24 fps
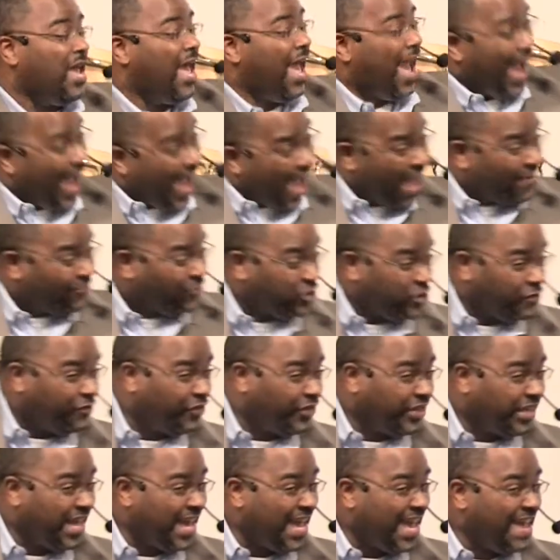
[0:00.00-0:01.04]
have to
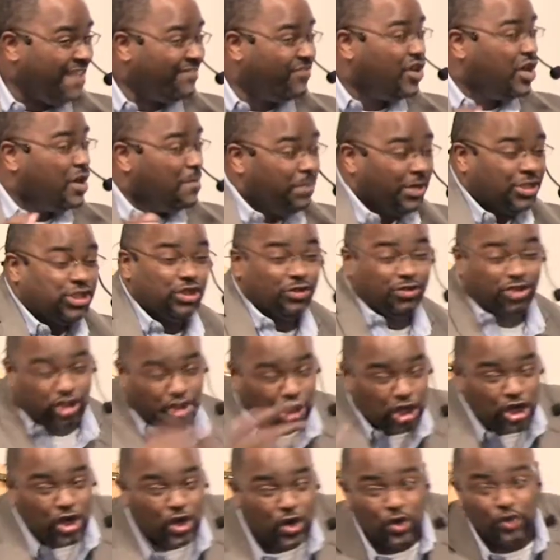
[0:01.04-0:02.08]
forgive, but you
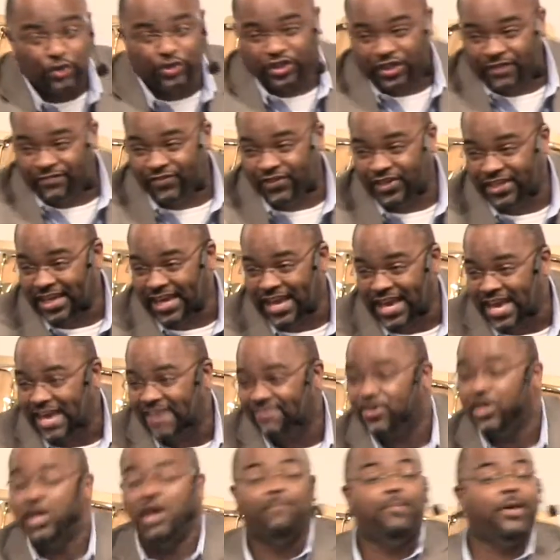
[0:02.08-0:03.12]
choose to
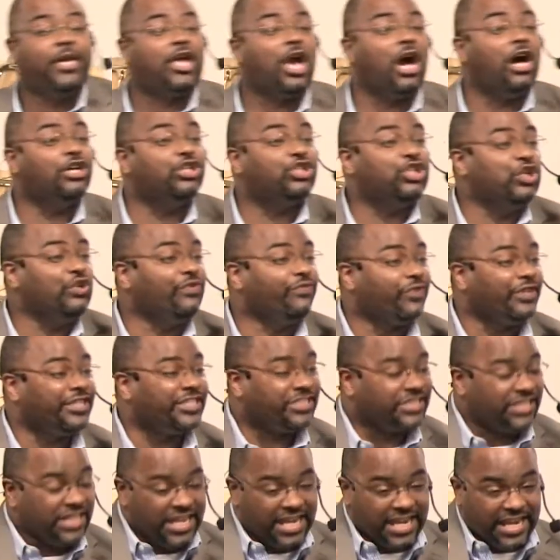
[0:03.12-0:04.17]
forgive because you've
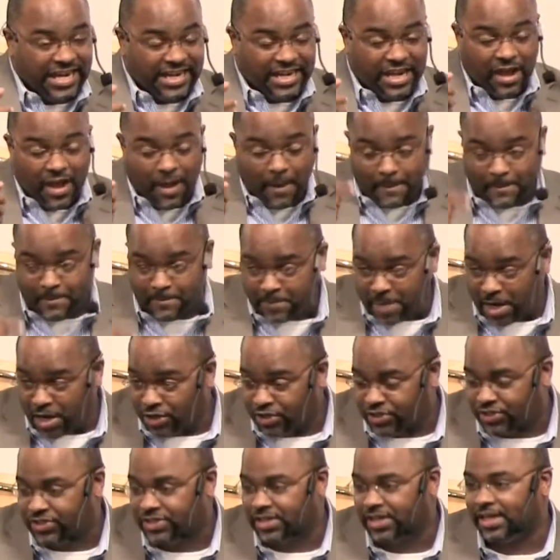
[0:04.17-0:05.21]
received
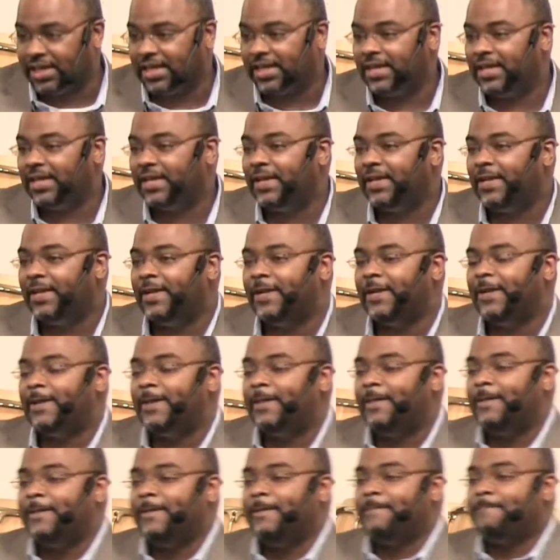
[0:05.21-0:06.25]
mercy.
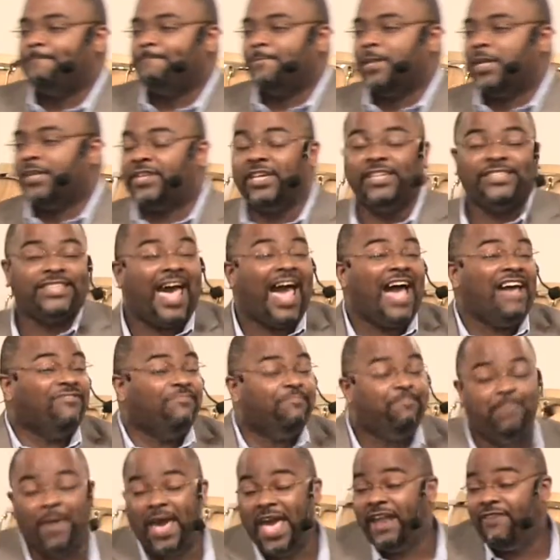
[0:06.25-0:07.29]
Since
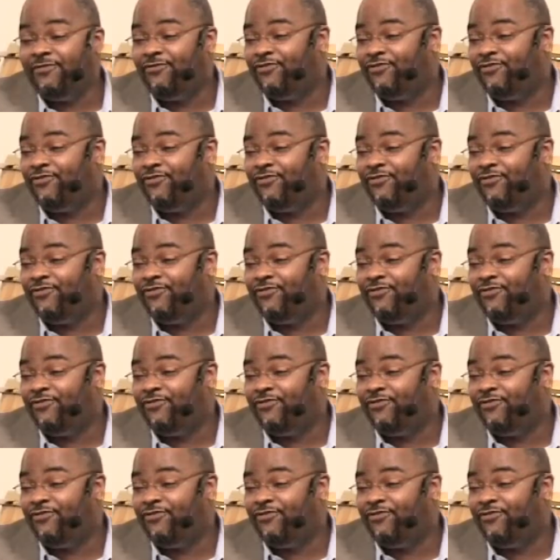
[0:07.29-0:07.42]
I've been